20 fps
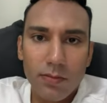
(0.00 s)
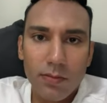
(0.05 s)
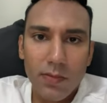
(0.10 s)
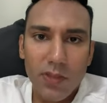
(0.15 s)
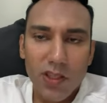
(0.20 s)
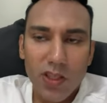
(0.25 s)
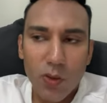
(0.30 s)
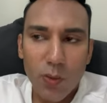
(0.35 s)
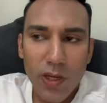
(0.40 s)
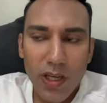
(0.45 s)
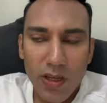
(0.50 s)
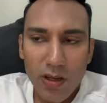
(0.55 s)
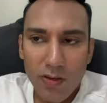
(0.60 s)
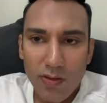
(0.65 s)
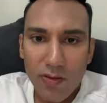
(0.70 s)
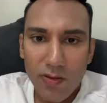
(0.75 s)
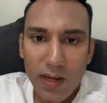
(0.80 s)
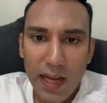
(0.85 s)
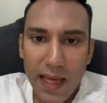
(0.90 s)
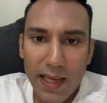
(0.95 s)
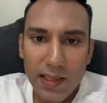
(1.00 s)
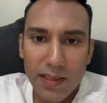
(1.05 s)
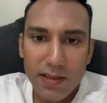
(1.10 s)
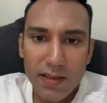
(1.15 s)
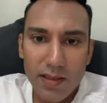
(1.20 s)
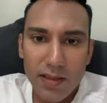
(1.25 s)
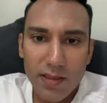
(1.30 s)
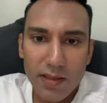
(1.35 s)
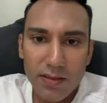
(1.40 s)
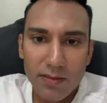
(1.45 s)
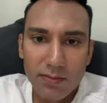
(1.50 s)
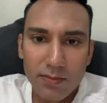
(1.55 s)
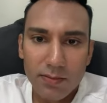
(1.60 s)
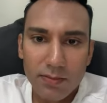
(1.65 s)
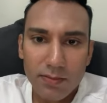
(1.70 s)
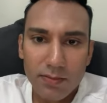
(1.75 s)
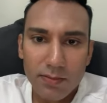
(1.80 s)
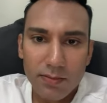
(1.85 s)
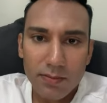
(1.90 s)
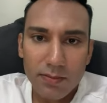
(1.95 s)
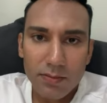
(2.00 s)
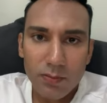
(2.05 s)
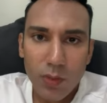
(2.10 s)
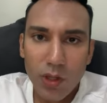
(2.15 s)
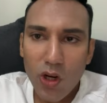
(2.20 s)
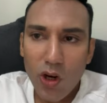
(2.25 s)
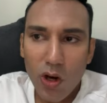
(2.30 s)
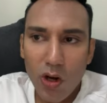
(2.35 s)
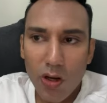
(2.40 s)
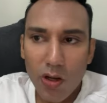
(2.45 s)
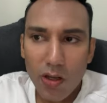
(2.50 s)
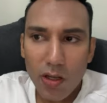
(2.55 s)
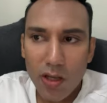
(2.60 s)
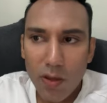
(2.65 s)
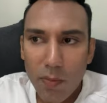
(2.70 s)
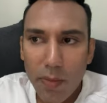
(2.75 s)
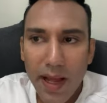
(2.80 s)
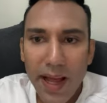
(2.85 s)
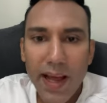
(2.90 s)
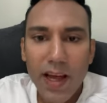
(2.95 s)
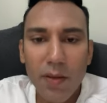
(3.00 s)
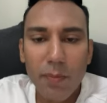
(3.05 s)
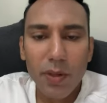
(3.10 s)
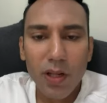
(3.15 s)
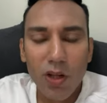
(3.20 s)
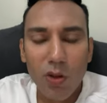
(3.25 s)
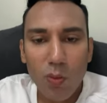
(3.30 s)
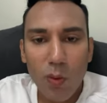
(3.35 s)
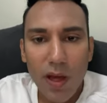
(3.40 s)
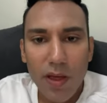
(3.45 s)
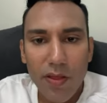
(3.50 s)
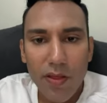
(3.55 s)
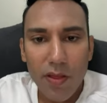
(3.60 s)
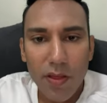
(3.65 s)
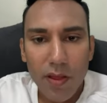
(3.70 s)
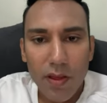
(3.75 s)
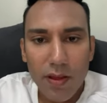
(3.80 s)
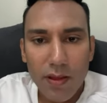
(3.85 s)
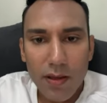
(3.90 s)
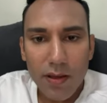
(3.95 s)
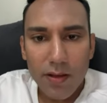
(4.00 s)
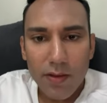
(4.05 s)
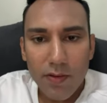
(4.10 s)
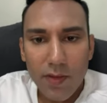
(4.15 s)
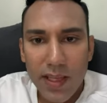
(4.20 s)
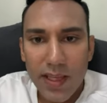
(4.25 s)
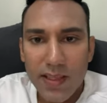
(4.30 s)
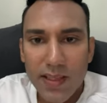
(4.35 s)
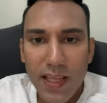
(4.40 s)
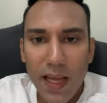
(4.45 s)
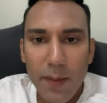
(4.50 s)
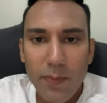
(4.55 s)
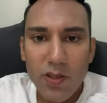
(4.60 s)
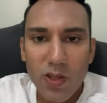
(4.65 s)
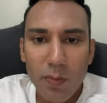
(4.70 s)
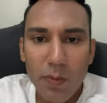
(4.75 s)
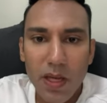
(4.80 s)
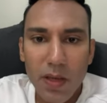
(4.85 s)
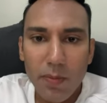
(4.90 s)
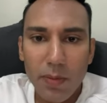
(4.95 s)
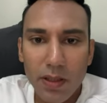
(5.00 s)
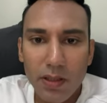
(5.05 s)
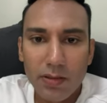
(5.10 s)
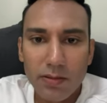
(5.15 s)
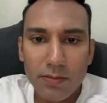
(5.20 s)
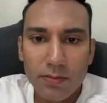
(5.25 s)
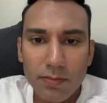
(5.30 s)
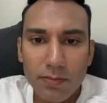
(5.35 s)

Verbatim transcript: So we conflict. We're not compatible with these types of people